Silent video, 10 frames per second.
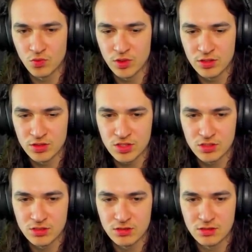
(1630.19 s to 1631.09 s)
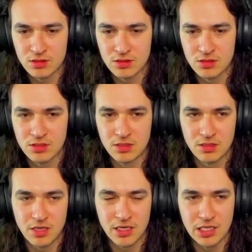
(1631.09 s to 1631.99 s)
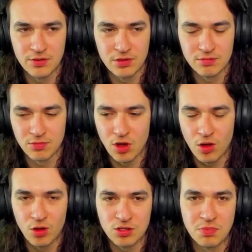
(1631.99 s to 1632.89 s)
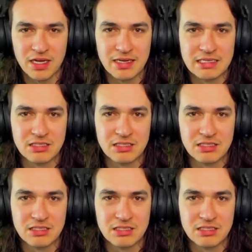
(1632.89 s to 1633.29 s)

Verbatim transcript: wheels, and they were hauled by like